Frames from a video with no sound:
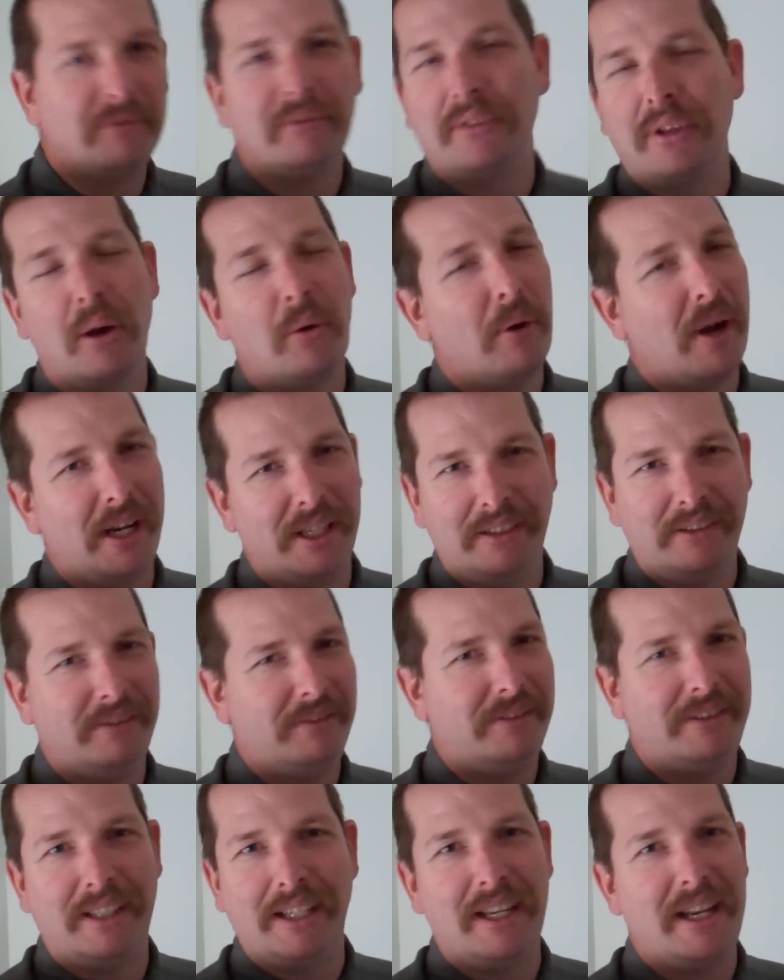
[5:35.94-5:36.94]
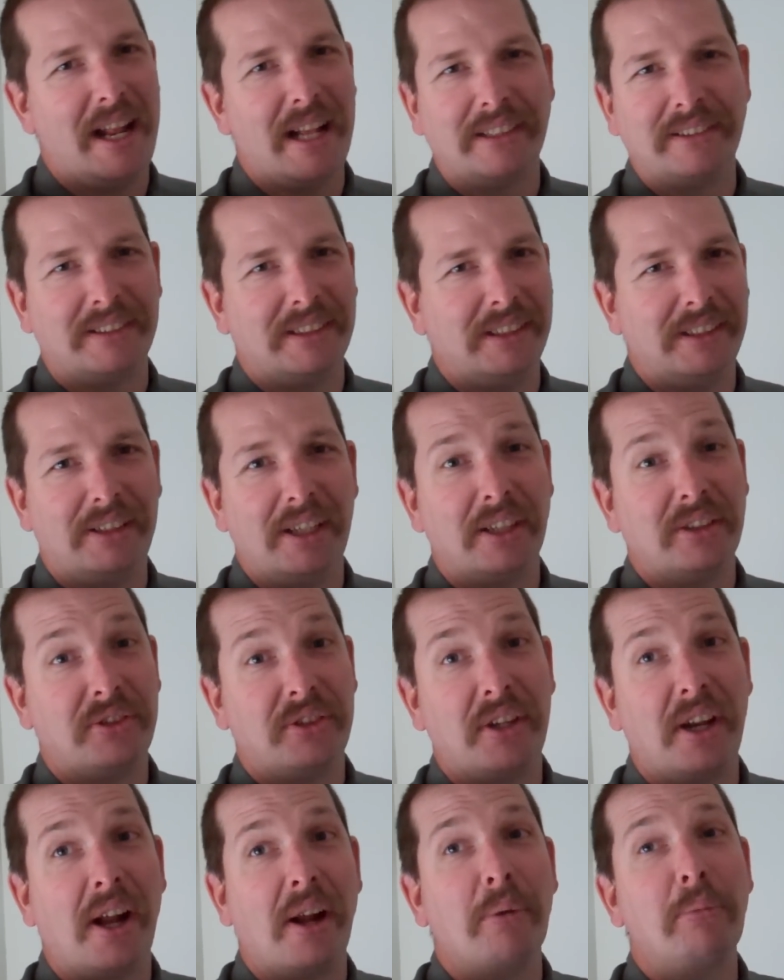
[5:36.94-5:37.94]
no, I didn't actually touch
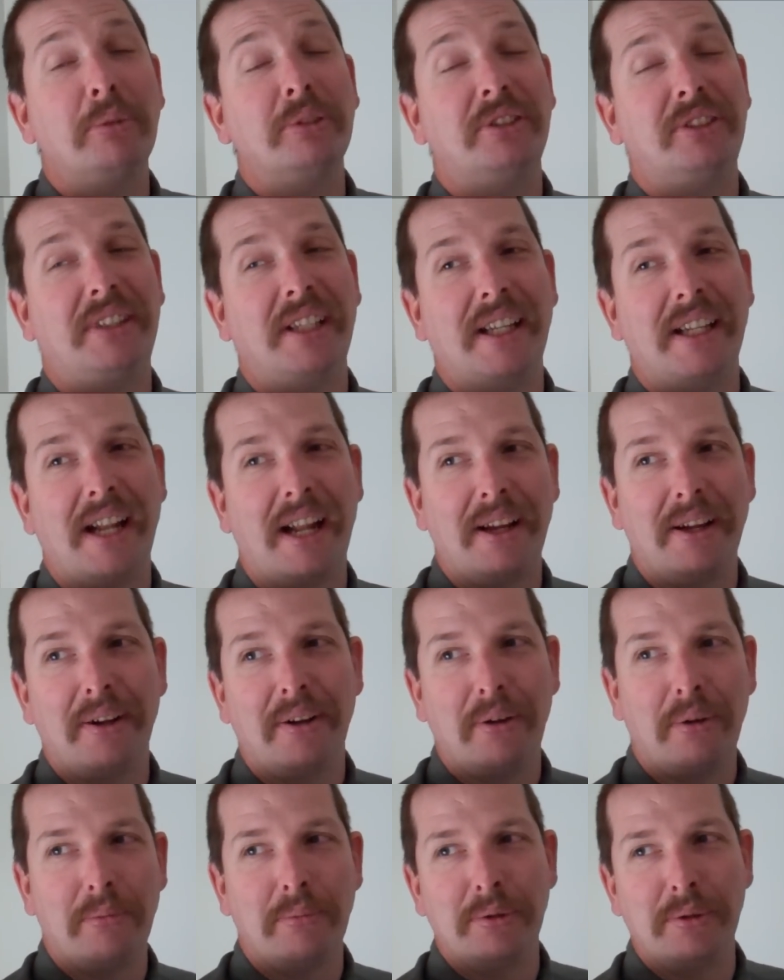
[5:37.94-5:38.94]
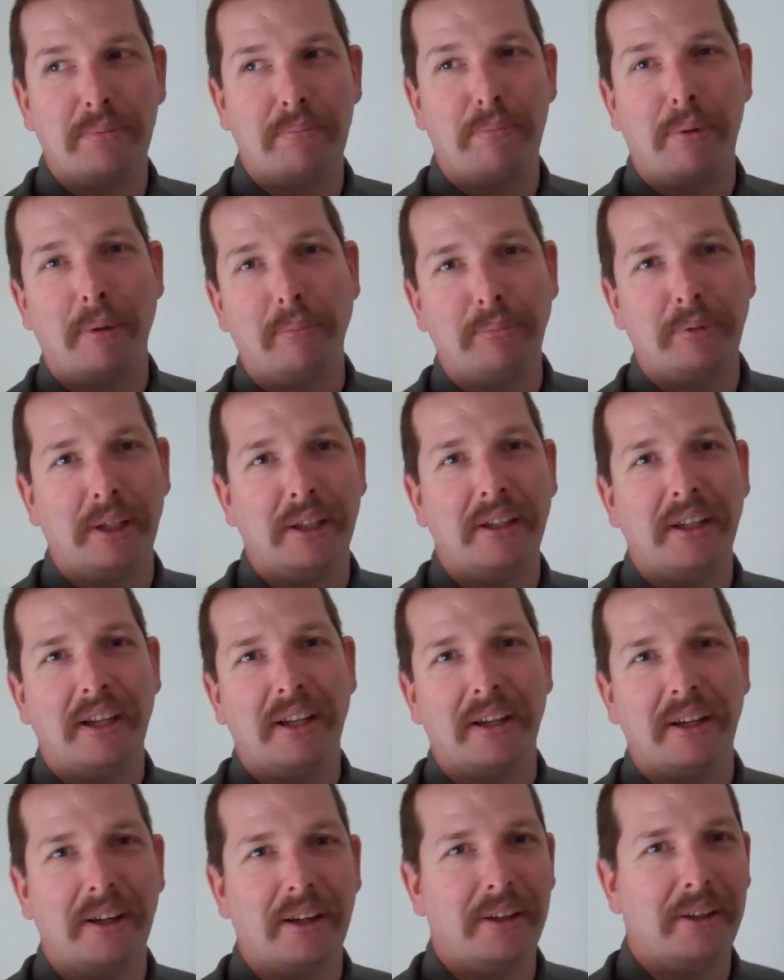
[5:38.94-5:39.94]
it. I almost did. I almost bumped it, and
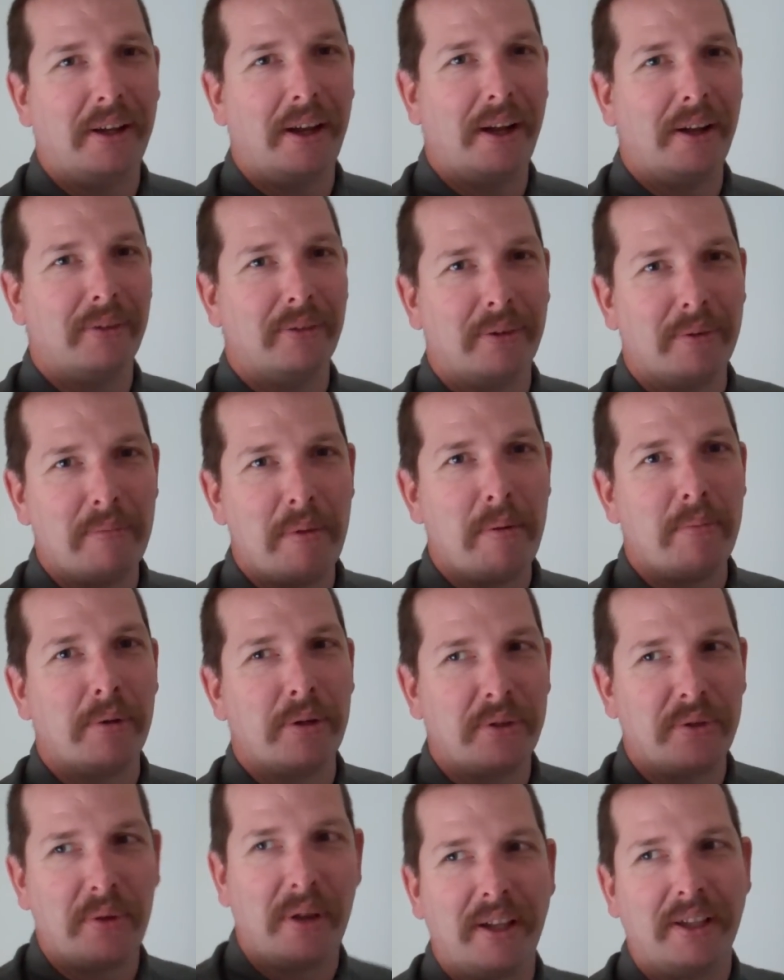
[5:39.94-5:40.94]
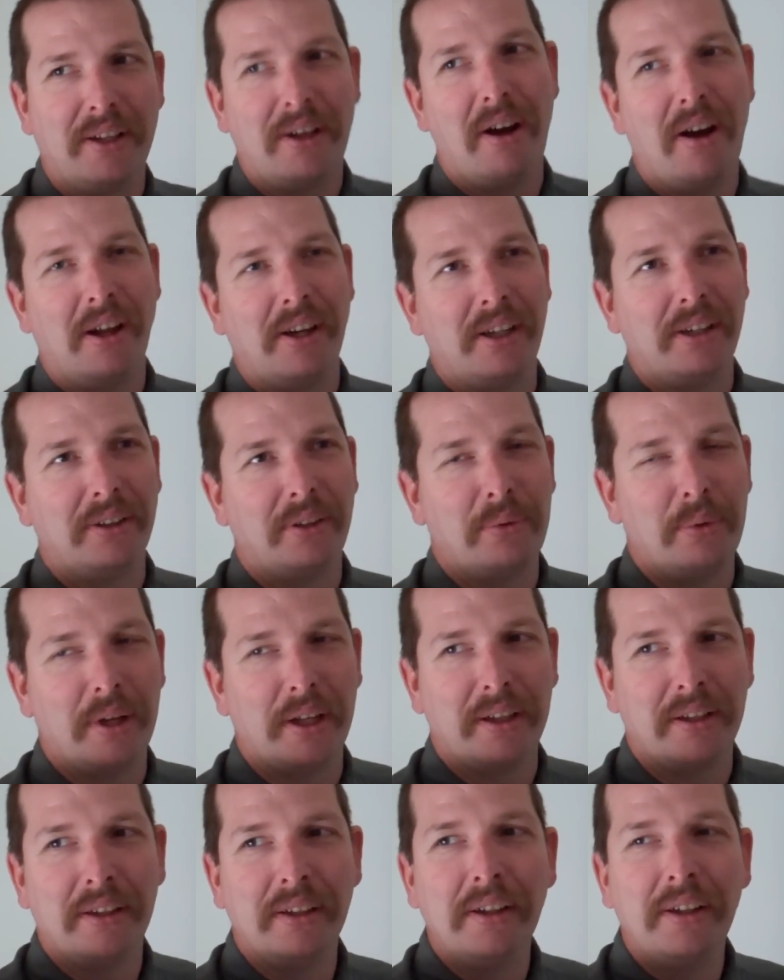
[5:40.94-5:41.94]
I remembered, so I caught it quick.
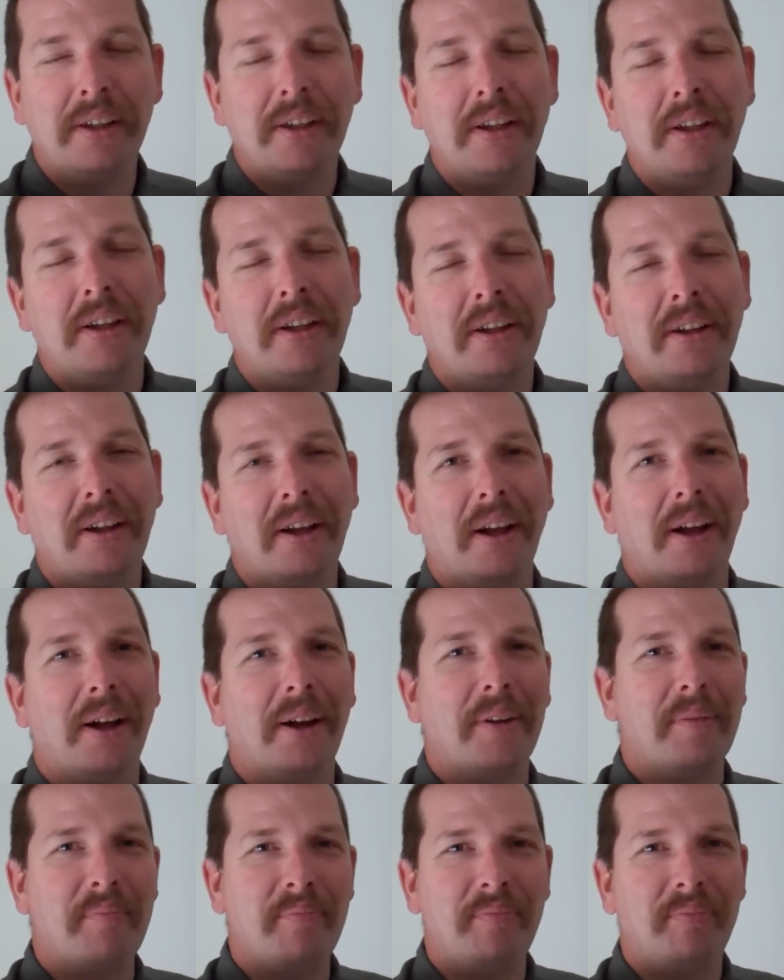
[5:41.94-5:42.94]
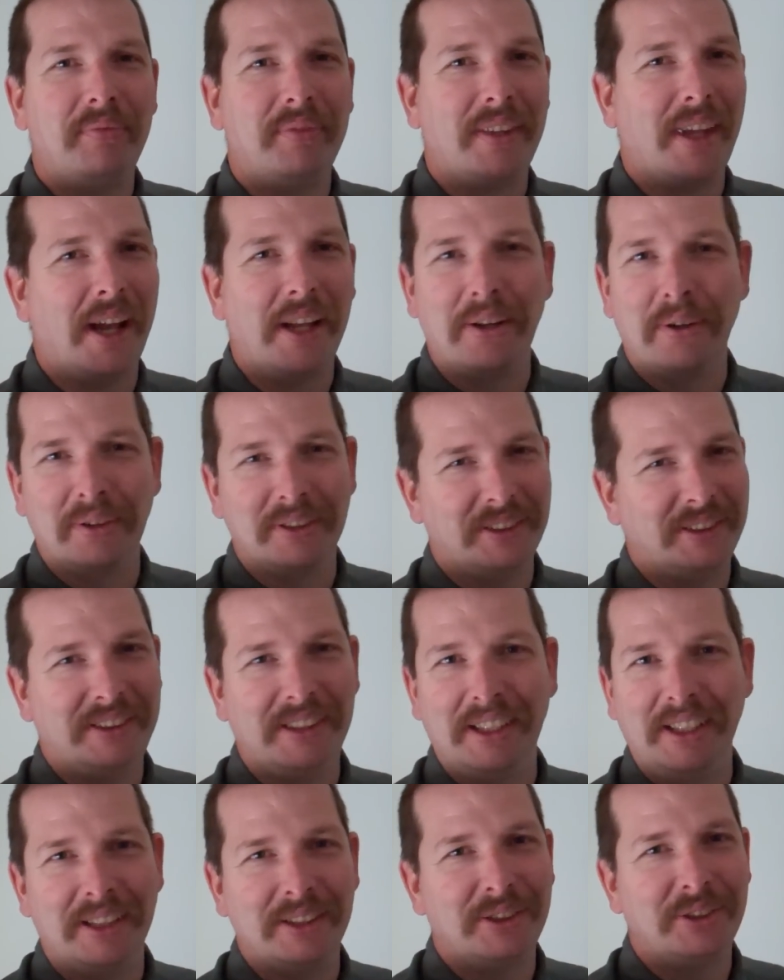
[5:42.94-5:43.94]
I know it's
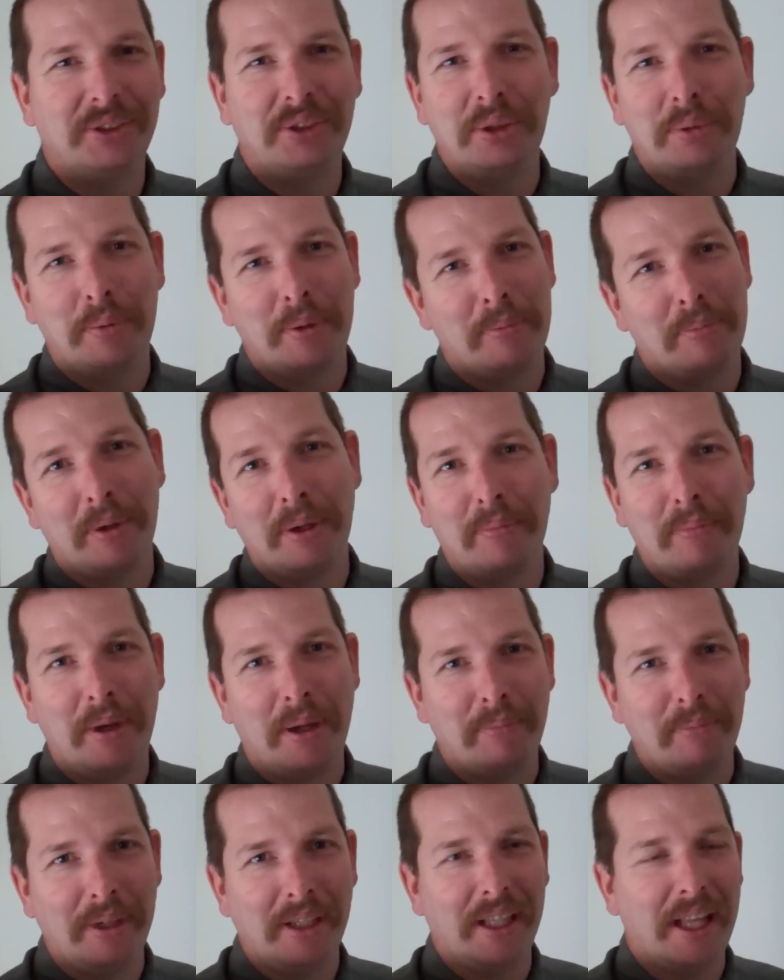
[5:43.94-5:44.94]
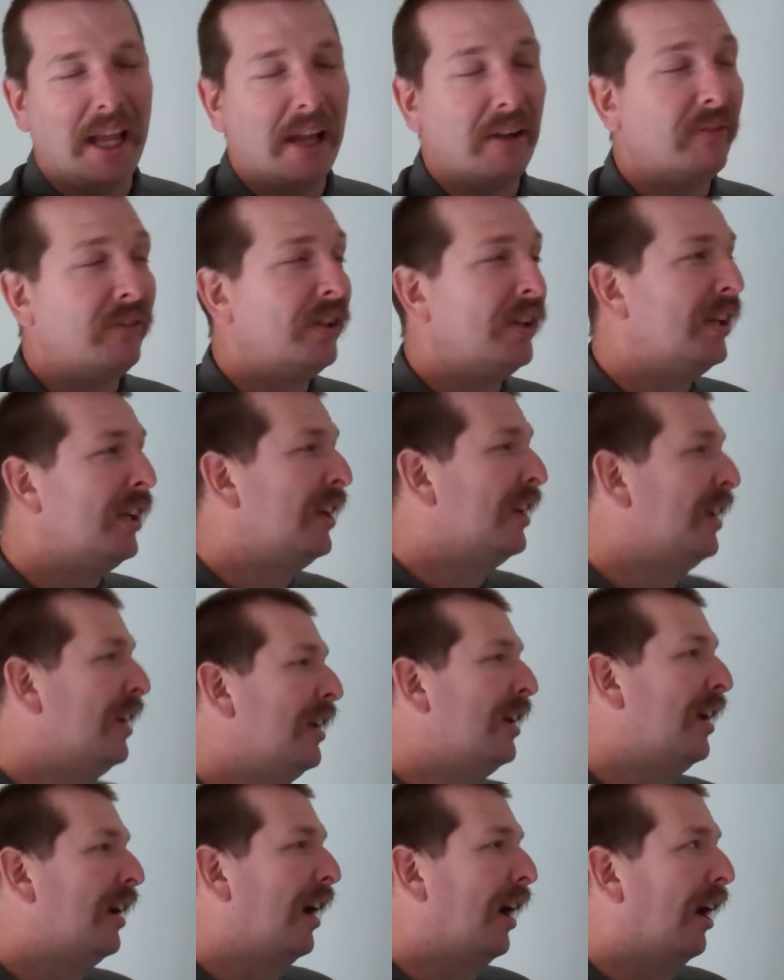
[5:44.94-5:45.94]
silly and stupid, but it made me
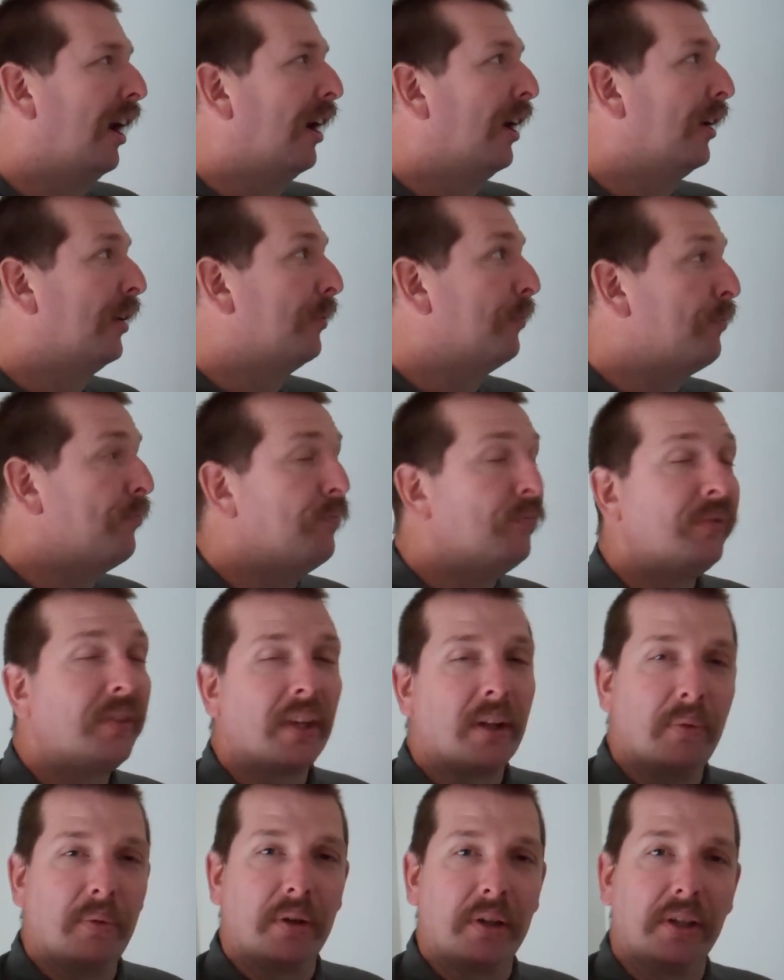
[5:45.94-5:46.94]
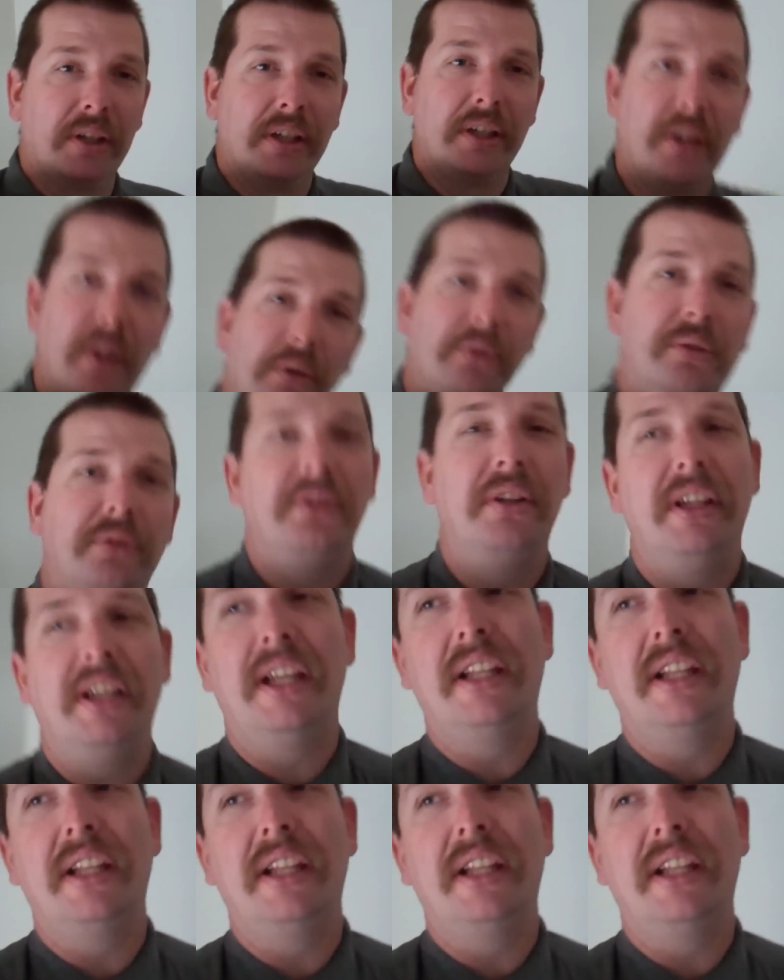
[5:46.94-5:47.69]
laugh. We're going to go to the